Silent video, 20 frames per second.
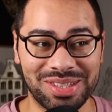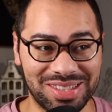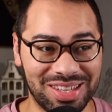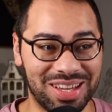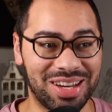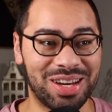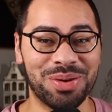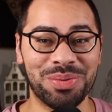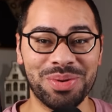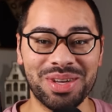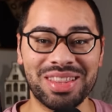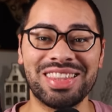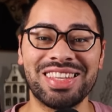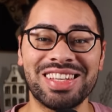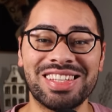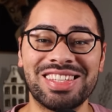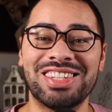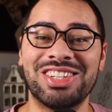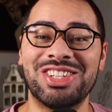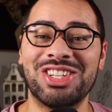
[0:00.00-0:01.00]
study with
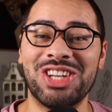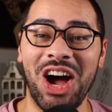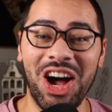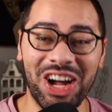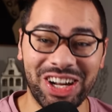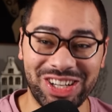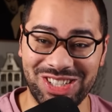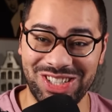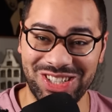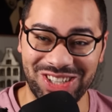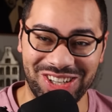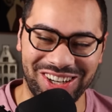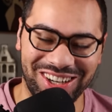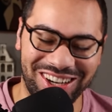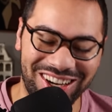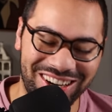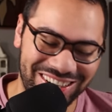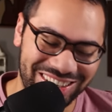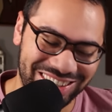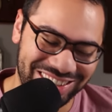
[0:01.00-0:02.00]
this doctor.